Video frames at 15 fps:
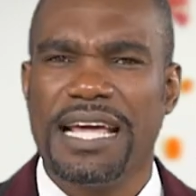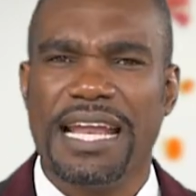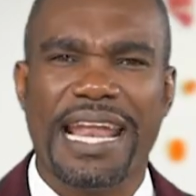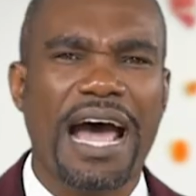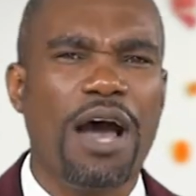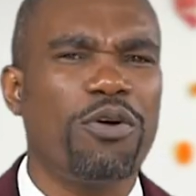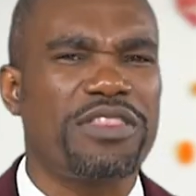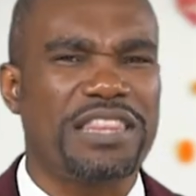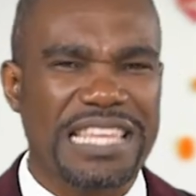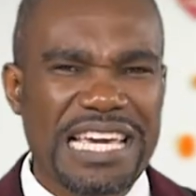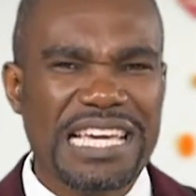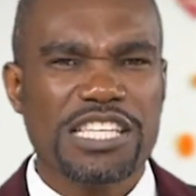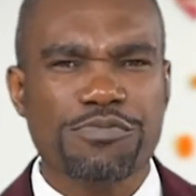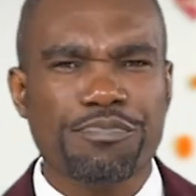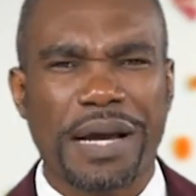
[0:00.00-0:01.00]
Now,
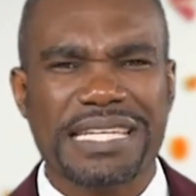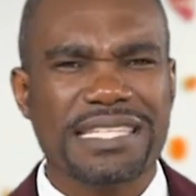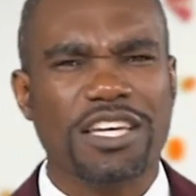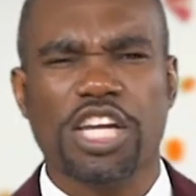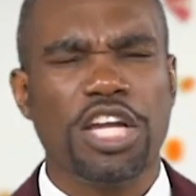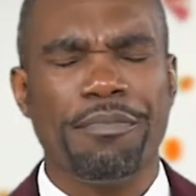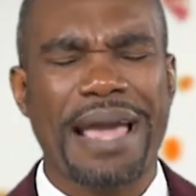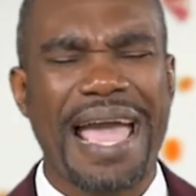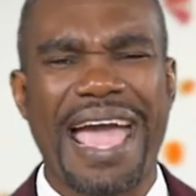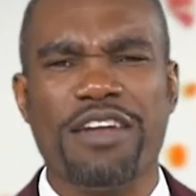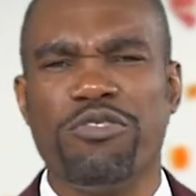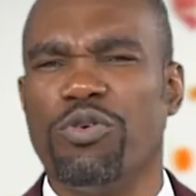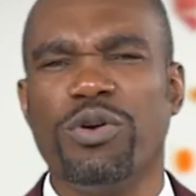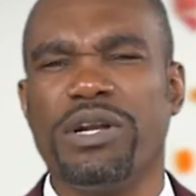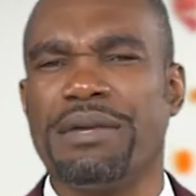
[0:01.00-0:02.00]
this particular
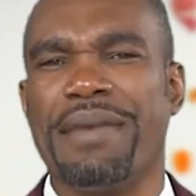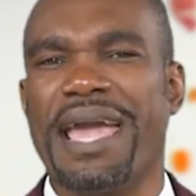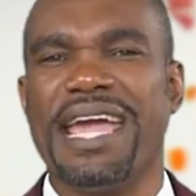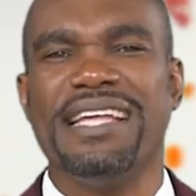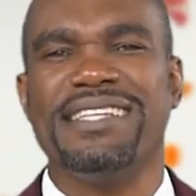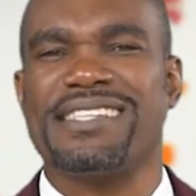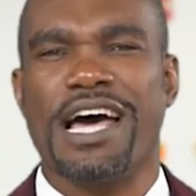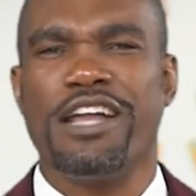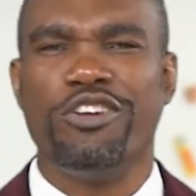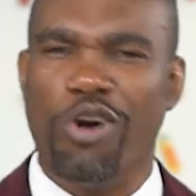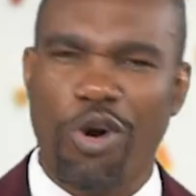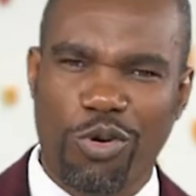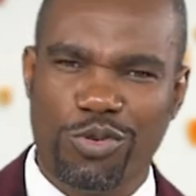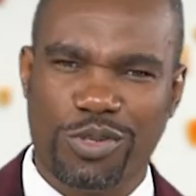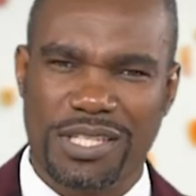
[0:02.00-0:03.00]
man who remains
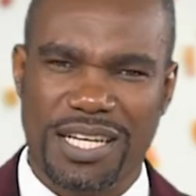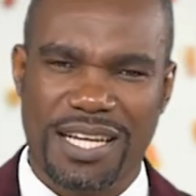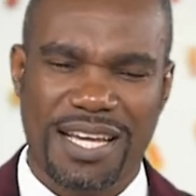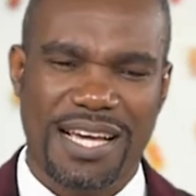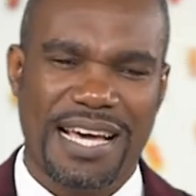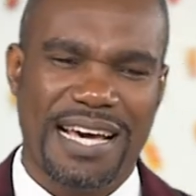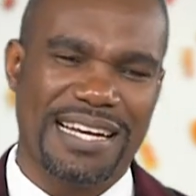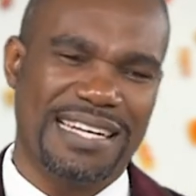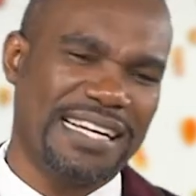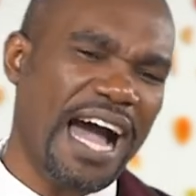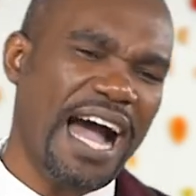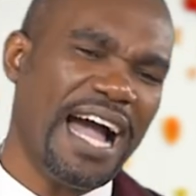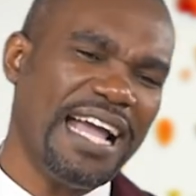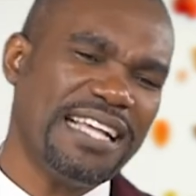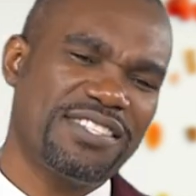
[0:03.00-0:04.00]
unknown
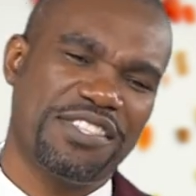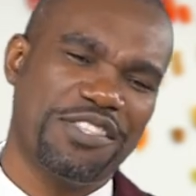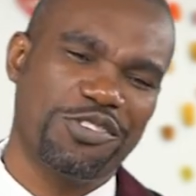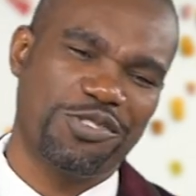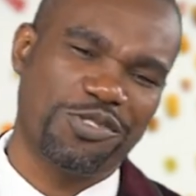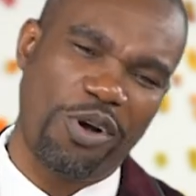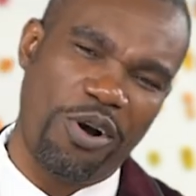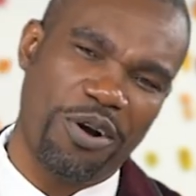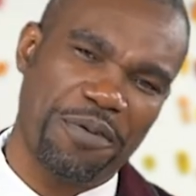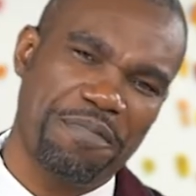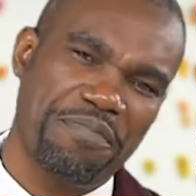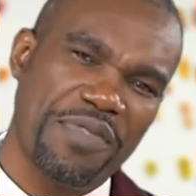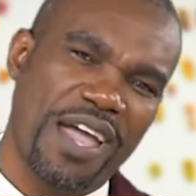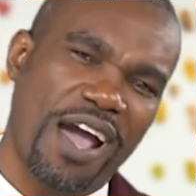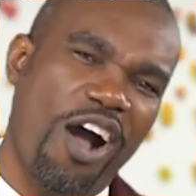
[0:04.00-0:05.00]
writes this song
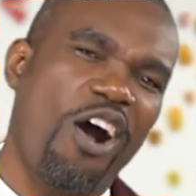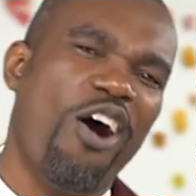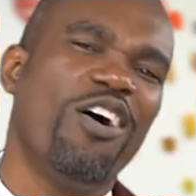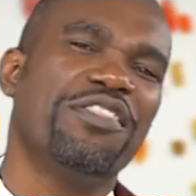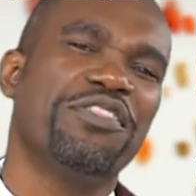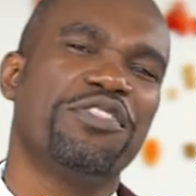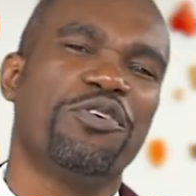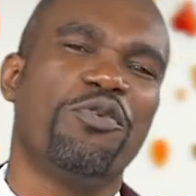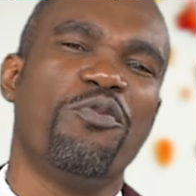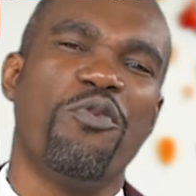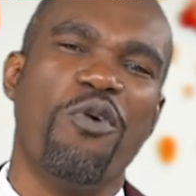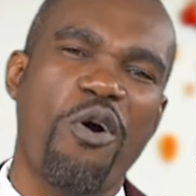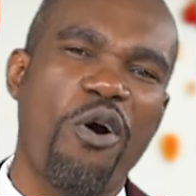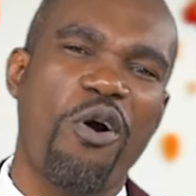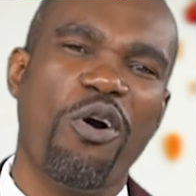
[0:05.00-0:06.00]
on the
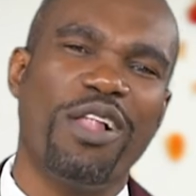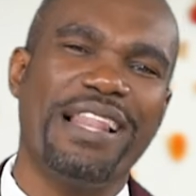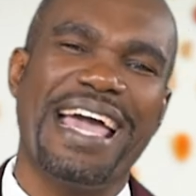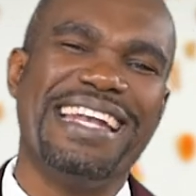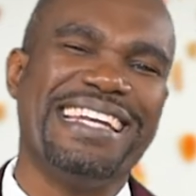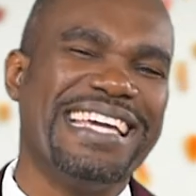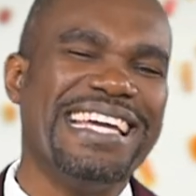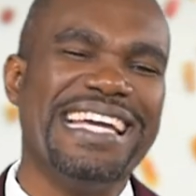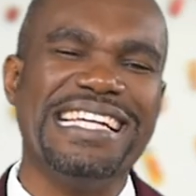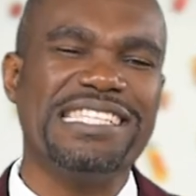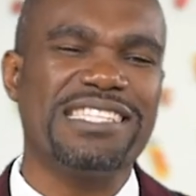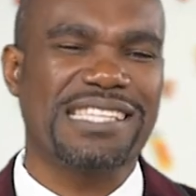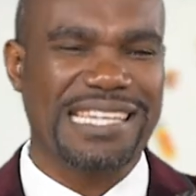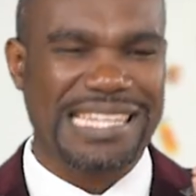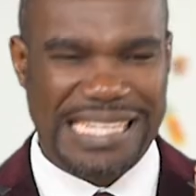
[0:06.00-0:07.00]
wall and he
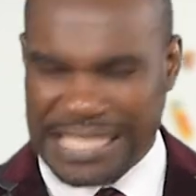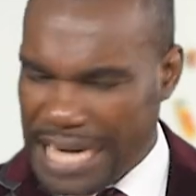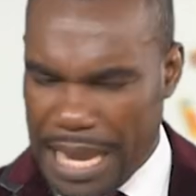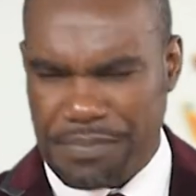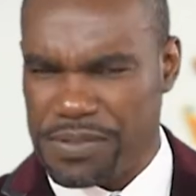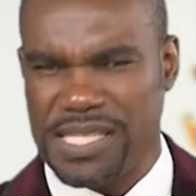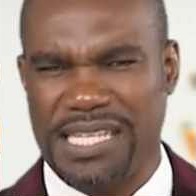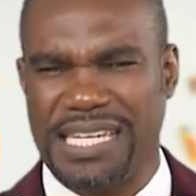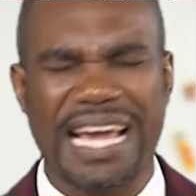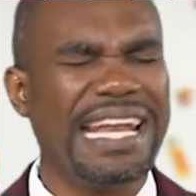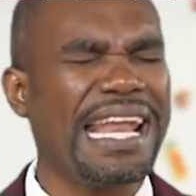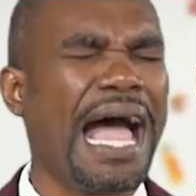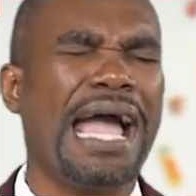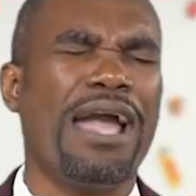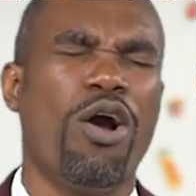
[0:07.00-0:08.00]
inscribes it.
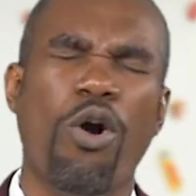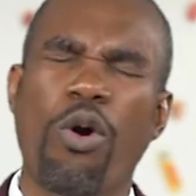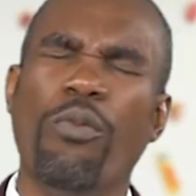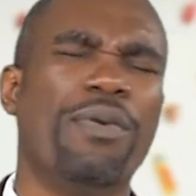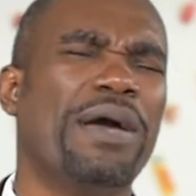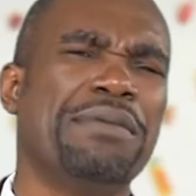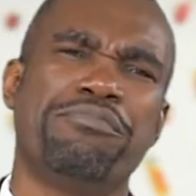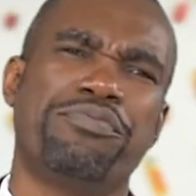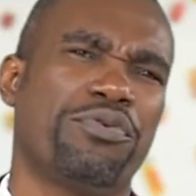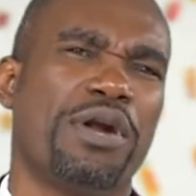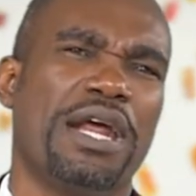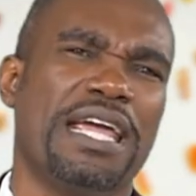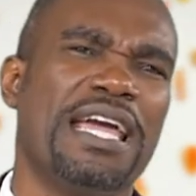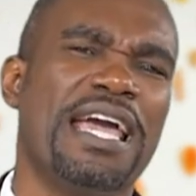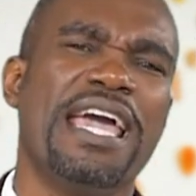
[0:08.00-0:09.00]
And I hope and
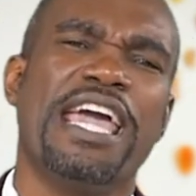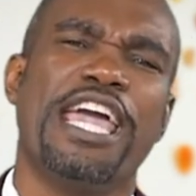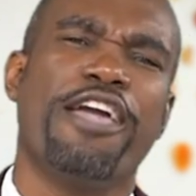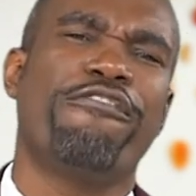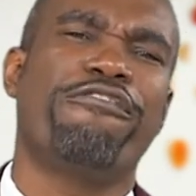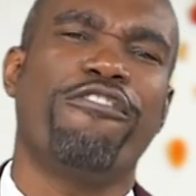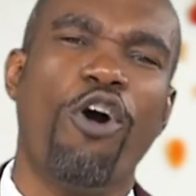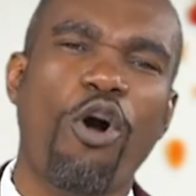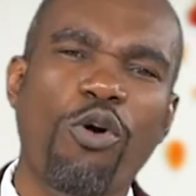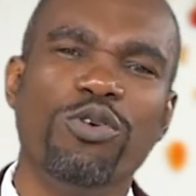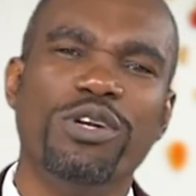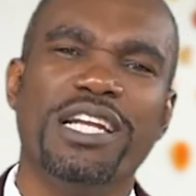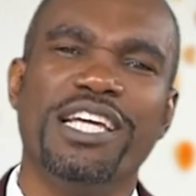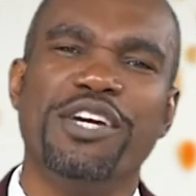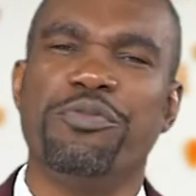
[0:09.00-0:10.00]
pray if
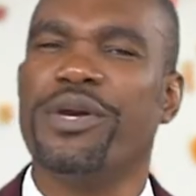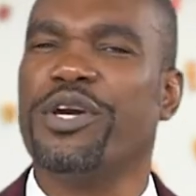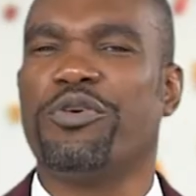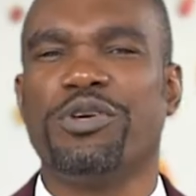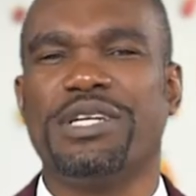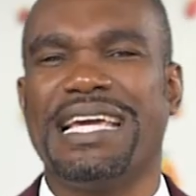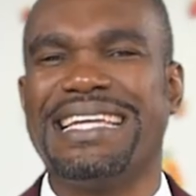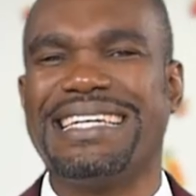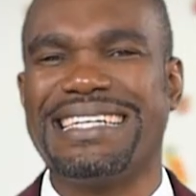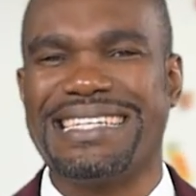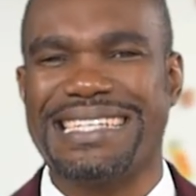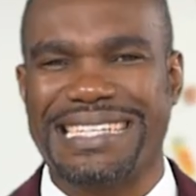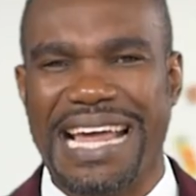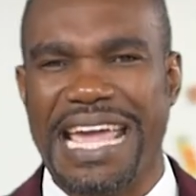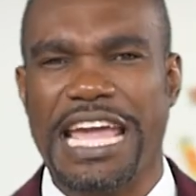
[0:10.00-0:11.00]
only we could
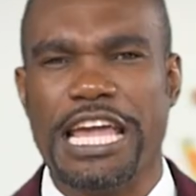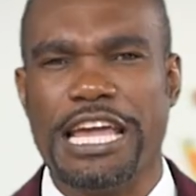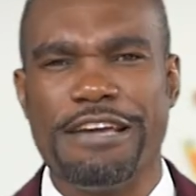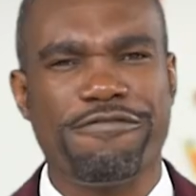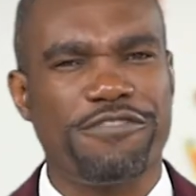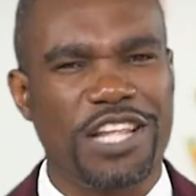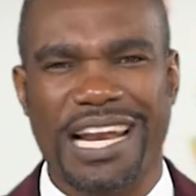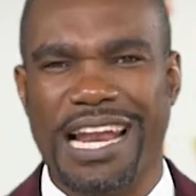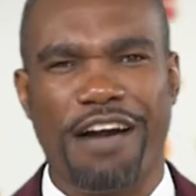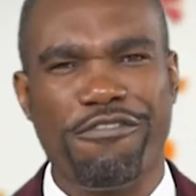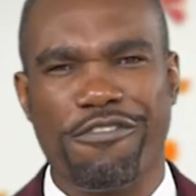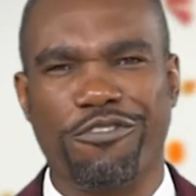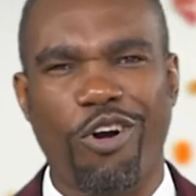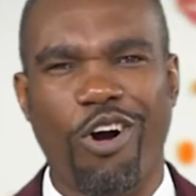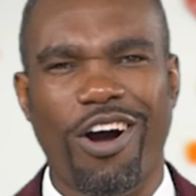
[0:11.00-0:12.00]
engrave the love
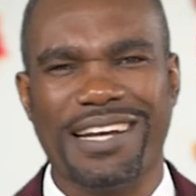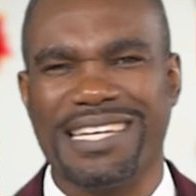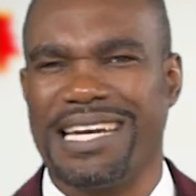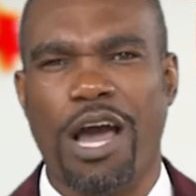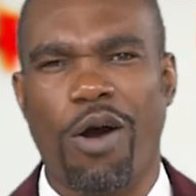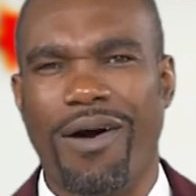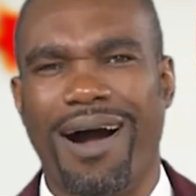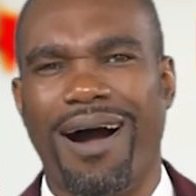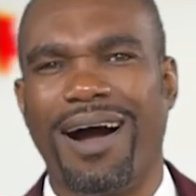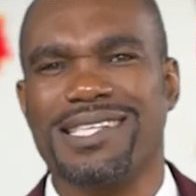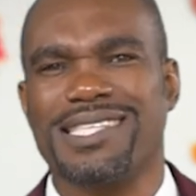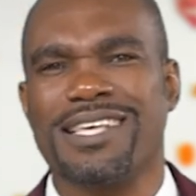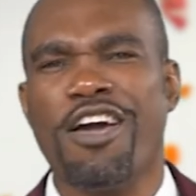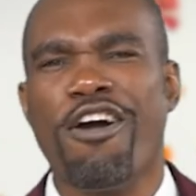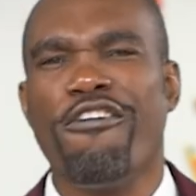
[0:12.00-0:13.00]
of God in our
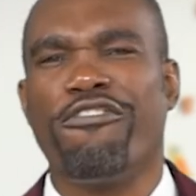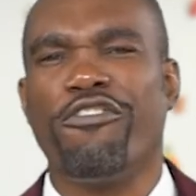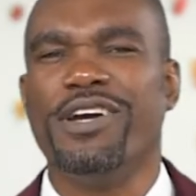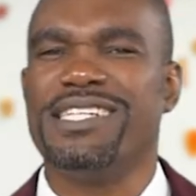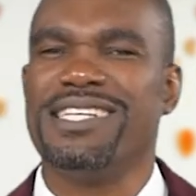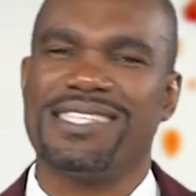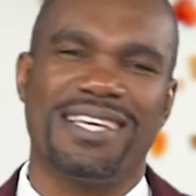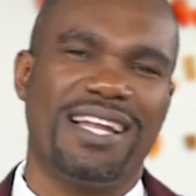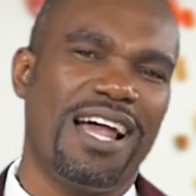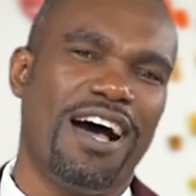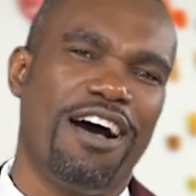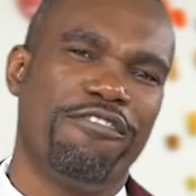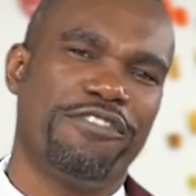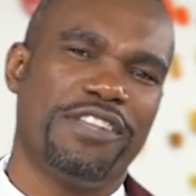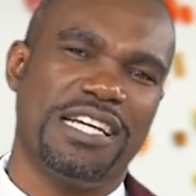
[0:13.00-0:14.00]
hearts, for it is a
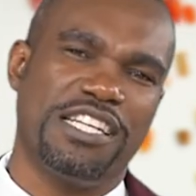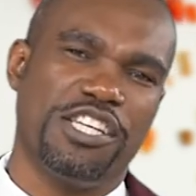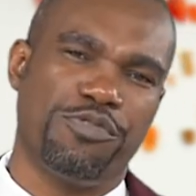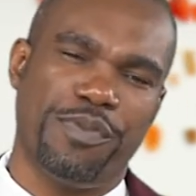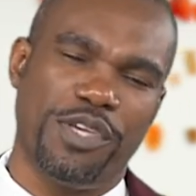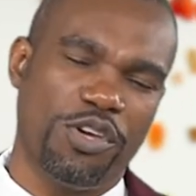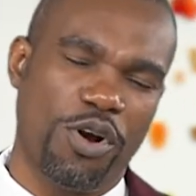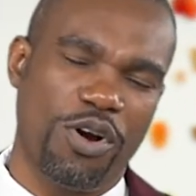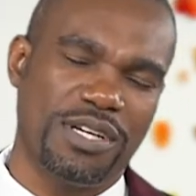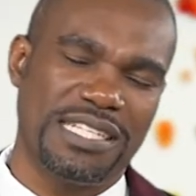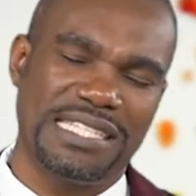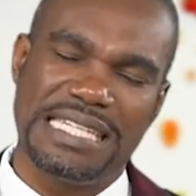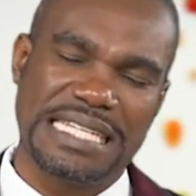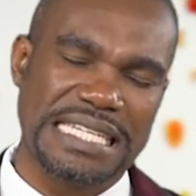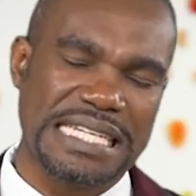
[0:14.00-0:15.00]
love that is
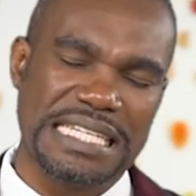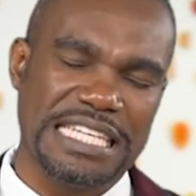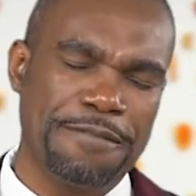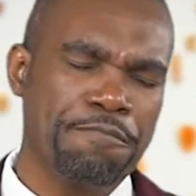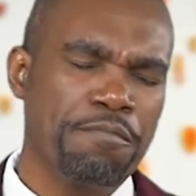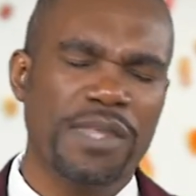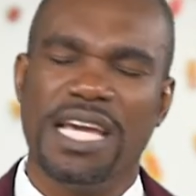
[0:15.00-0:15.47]
beyond degree.